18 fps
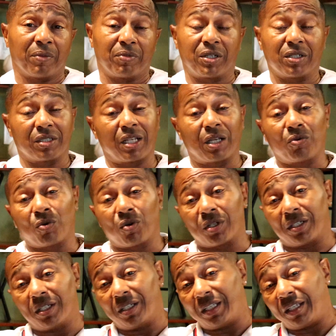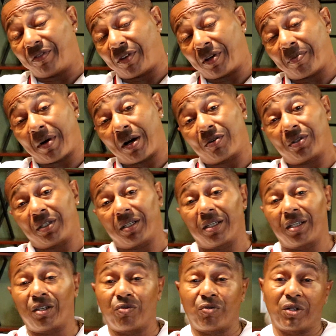because they wanted to leave him out
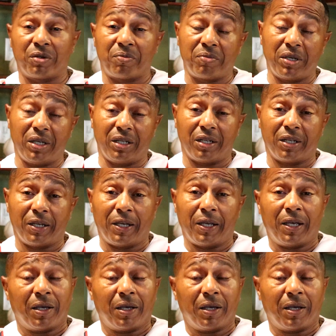there and get rid of me.